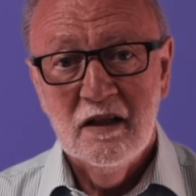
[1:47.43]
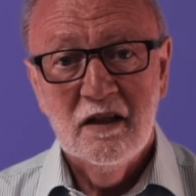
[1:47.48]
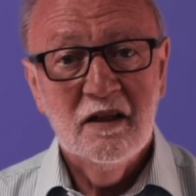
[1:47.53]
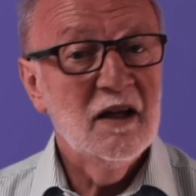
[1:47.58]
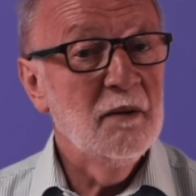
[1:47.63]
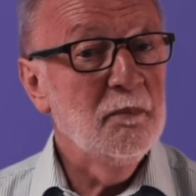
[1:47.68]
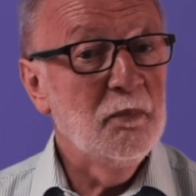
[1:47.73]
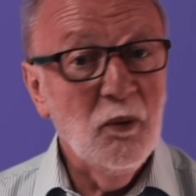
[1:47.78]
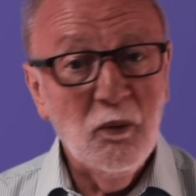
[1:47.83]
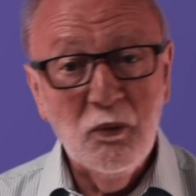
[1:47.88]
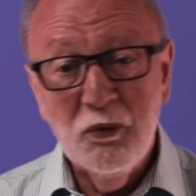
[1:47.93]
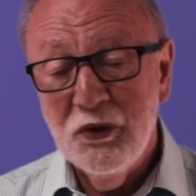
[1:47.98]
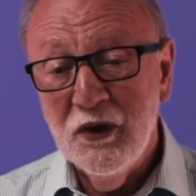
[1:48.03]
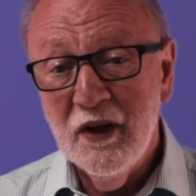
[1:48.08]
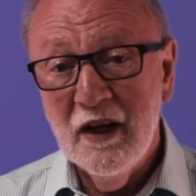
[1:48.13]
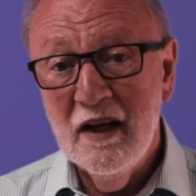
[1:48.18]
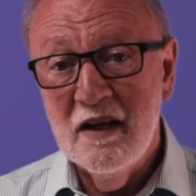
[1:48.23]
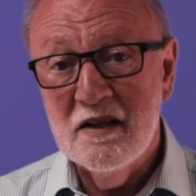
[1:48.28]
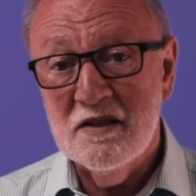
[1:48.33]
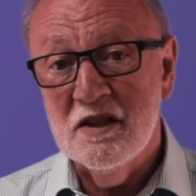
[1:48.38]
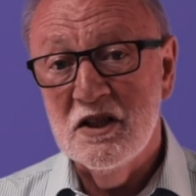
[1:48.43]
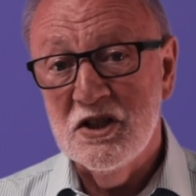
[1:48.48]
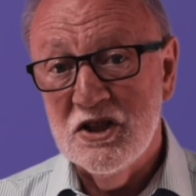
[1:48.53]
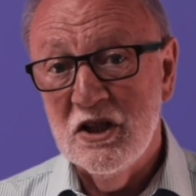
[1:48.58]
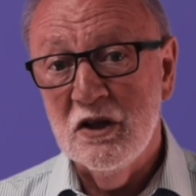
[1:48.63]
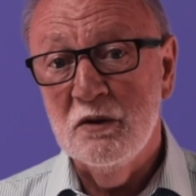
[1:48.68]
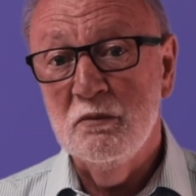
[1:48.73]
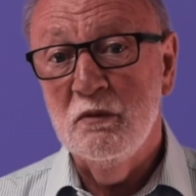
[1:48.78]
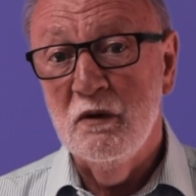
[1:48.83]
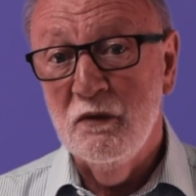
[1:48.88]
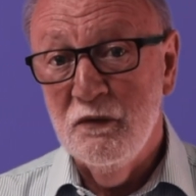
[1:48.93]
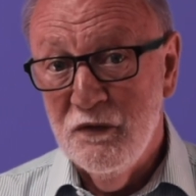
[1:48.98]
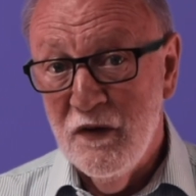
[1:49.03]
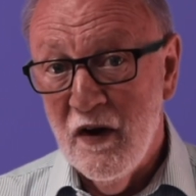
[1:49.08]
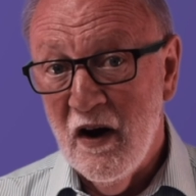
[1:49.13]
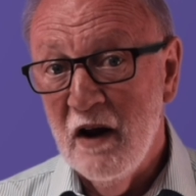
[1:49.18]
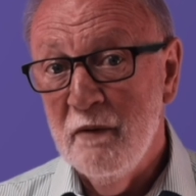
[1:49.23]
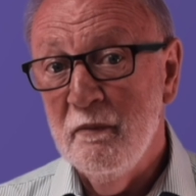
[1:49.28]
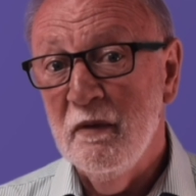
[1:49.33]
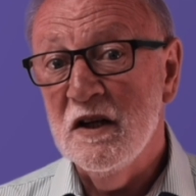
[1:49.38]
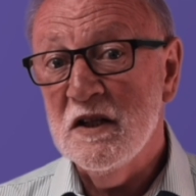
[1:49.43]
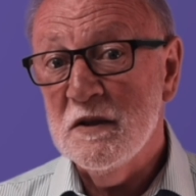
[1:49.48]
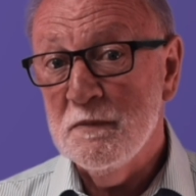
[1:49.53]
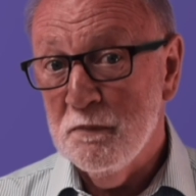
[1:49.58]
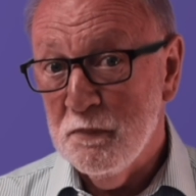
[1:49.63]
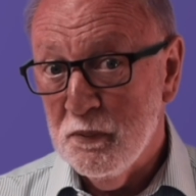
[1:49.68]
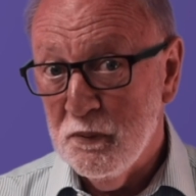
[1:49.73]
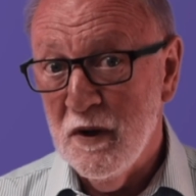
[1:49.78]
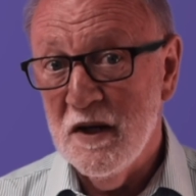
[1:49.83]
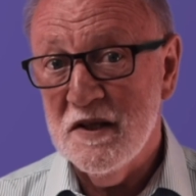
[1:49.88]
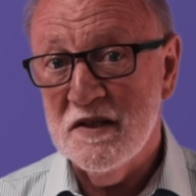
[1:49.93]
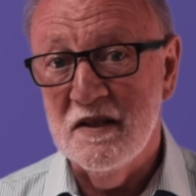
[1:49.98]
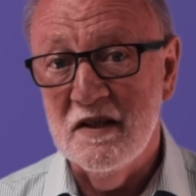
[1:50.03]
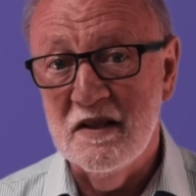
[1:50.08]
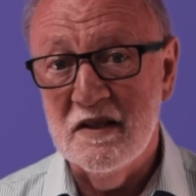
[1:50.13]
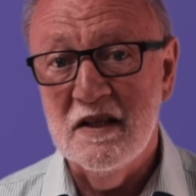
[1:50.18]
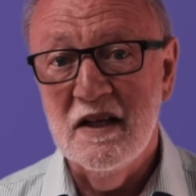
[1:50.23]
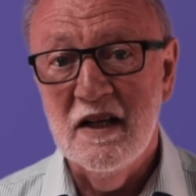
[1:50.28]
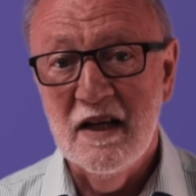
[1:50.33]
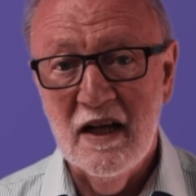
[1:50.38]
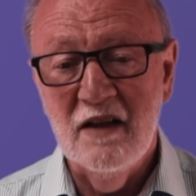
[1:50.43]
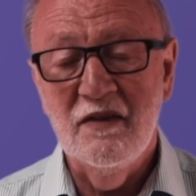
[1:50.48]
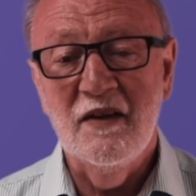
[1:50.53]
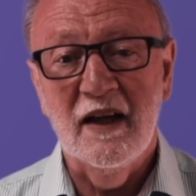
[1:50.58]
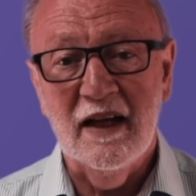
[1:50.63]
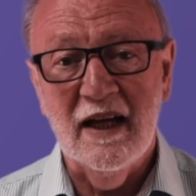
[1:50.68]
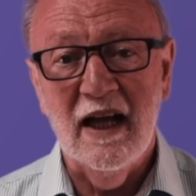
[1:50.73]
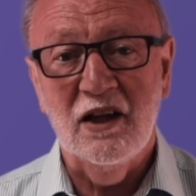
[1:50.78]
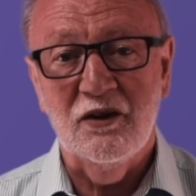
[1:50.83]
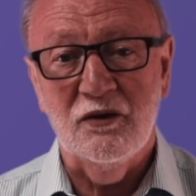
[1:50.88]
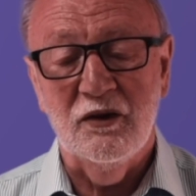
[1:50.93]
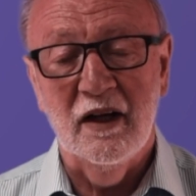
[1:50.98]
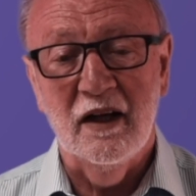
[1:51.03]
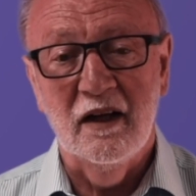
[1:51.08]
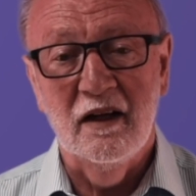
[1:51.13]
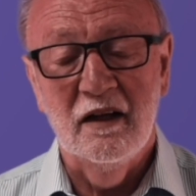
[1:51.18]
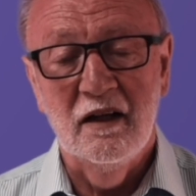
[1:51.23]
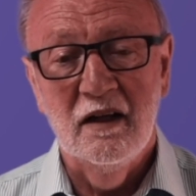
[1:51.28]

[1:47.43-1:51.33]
The important thing is that children were very much present in that gathering,